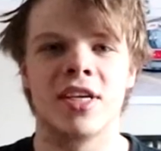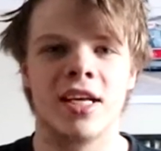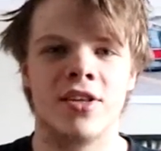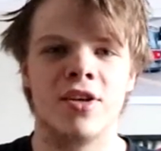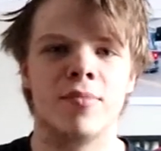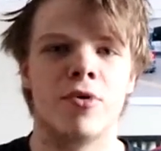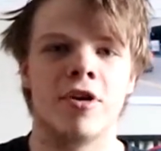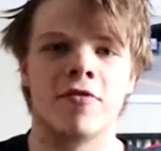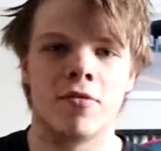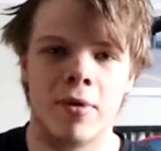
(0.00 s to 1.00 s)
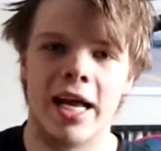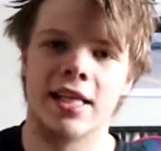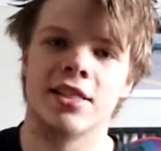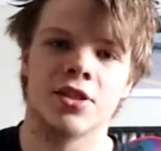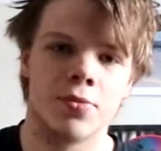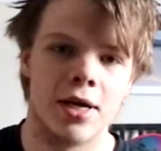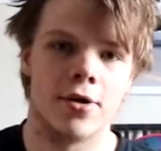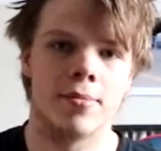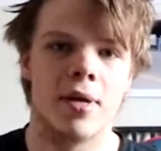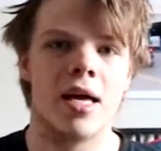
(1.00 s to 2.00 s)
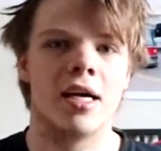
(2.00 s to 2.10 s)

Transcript: going to do more of a rant as well.